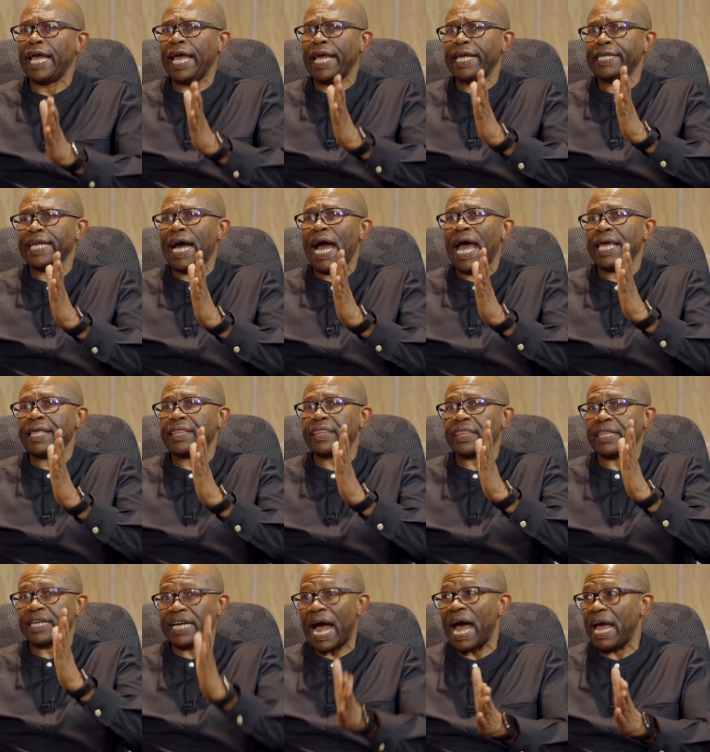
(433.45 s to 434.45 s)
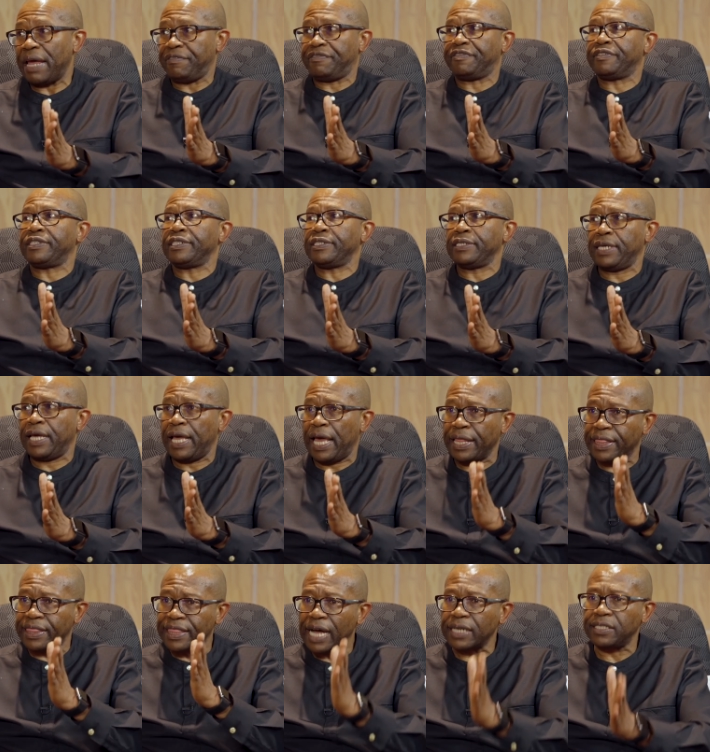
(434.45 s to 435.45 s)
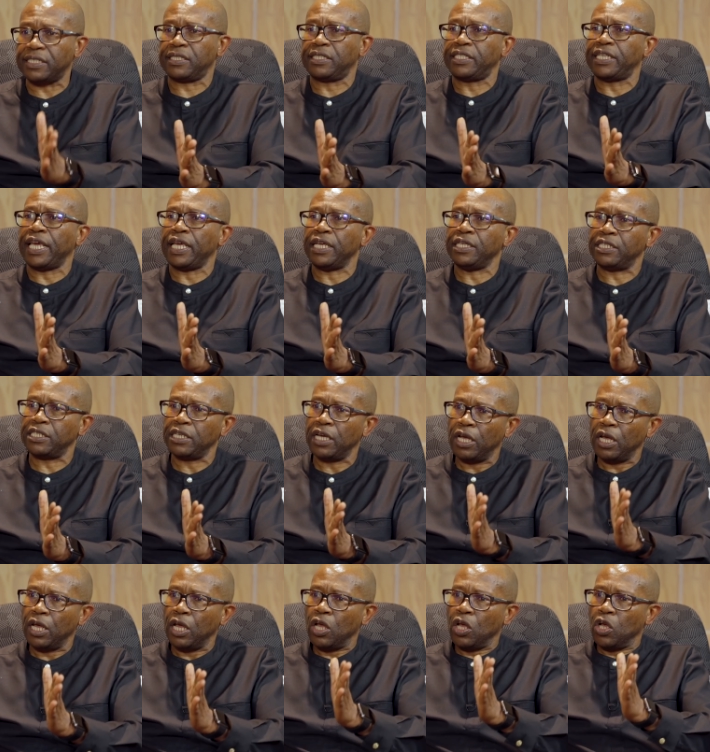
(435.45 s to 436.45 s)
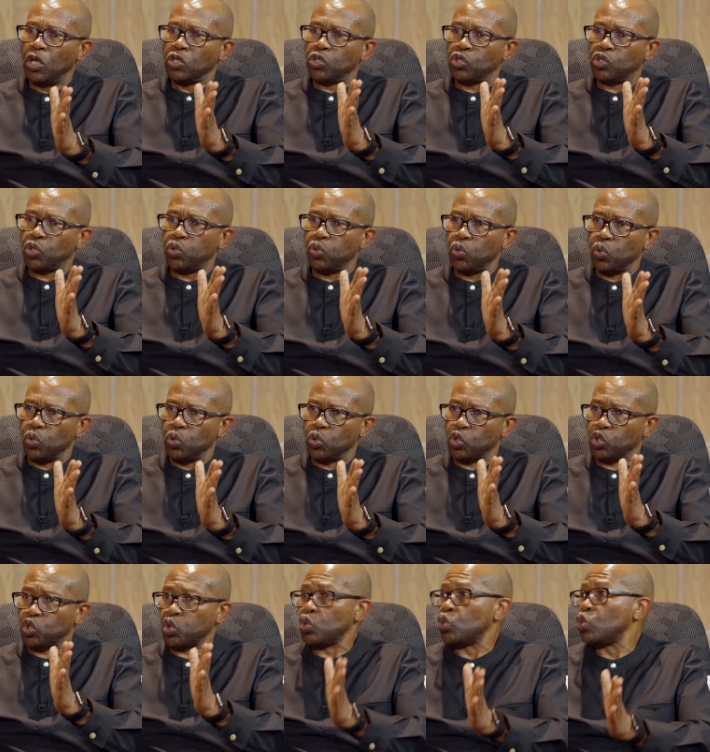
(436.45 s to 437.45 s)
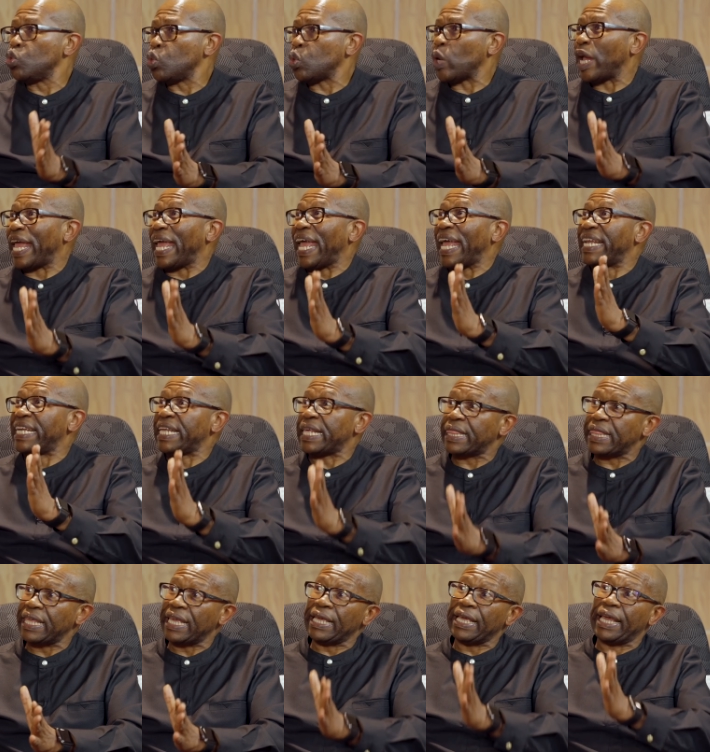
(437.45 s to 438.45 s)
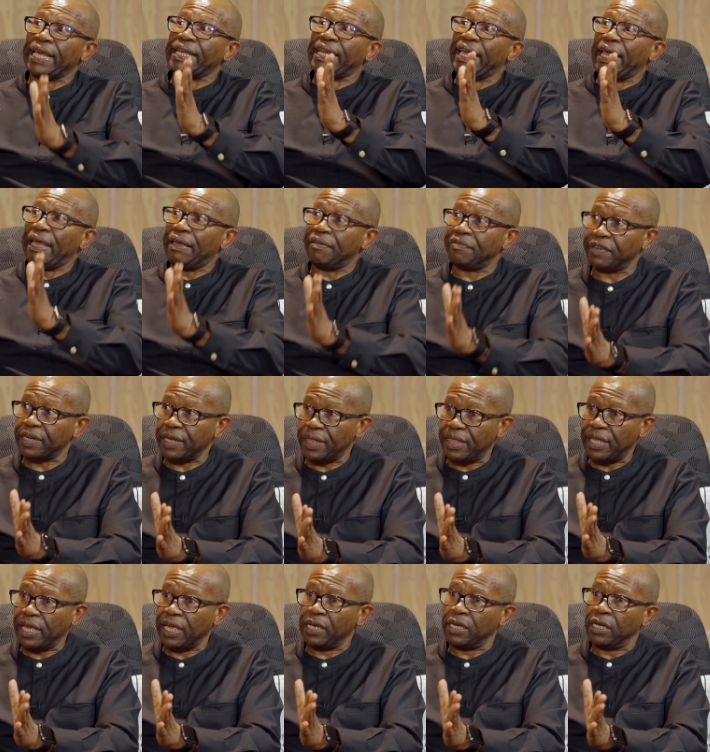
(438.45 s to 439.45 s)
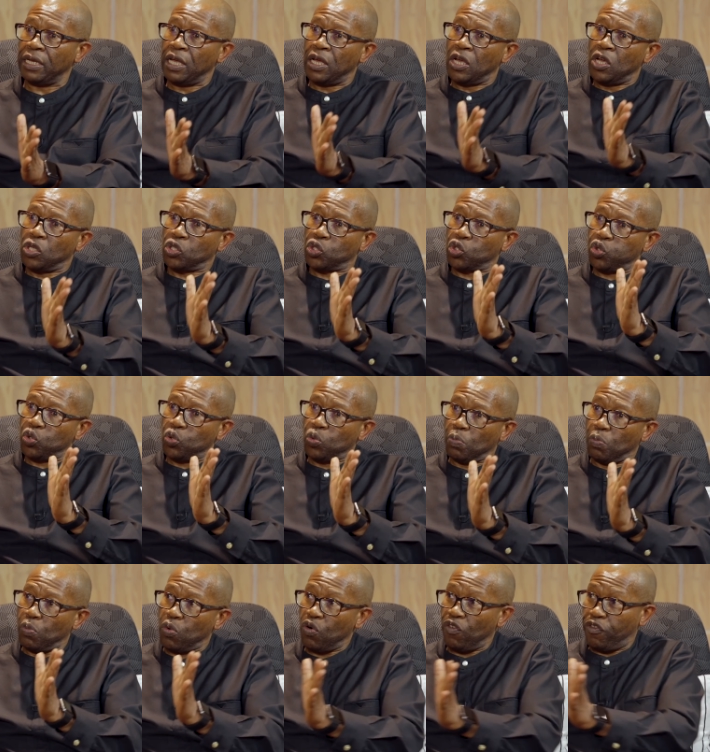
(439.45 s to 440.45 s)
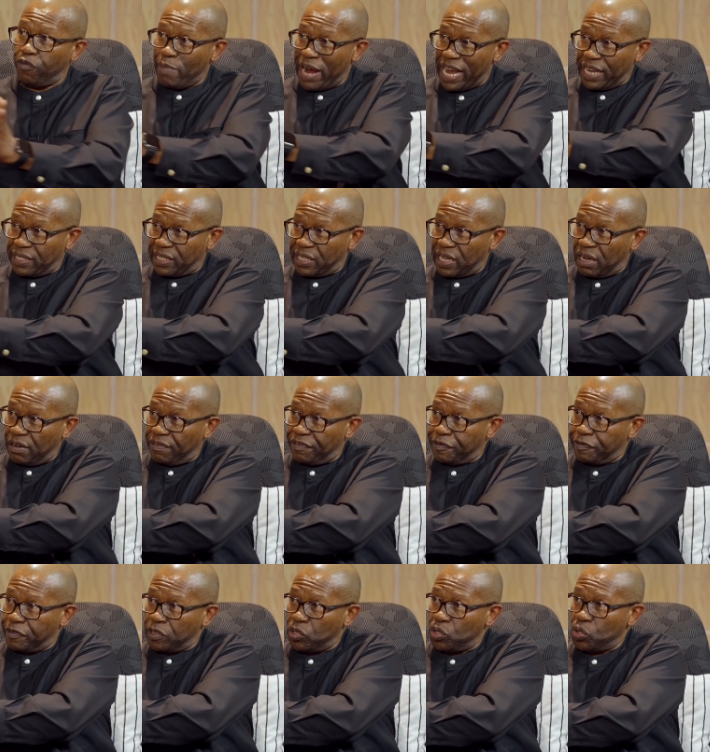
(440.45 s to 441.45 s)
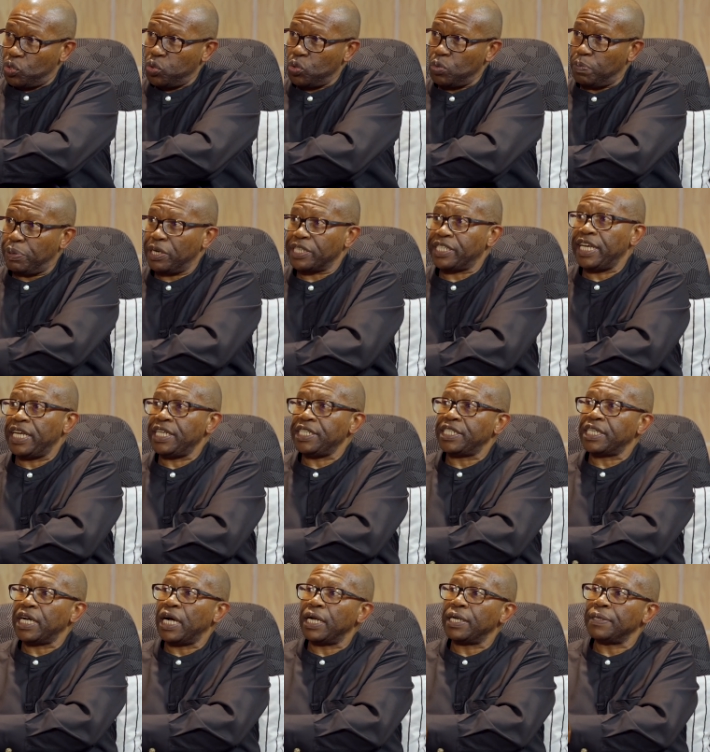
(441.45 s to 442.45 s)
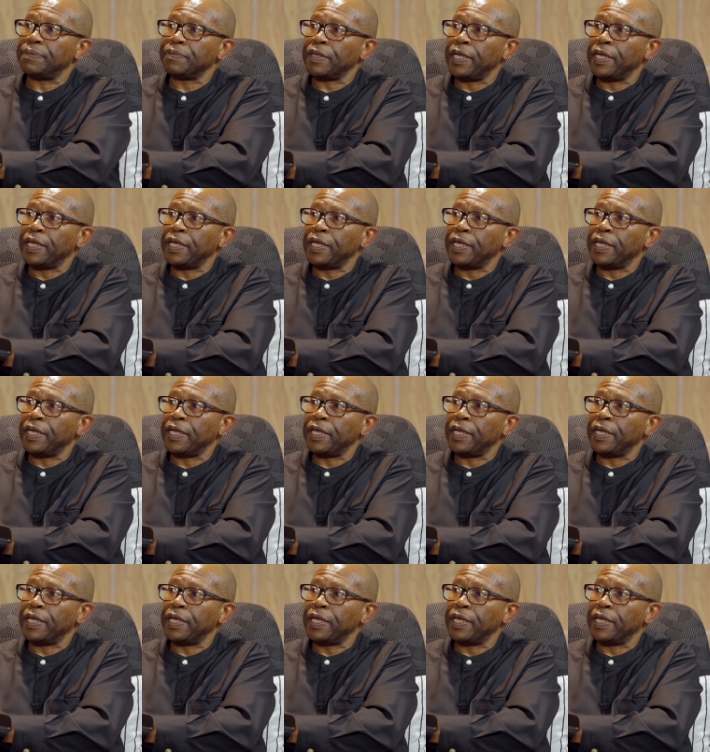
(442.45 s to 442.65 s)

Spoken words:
And I thrived at that stage to do anything and everything to move myself to potential.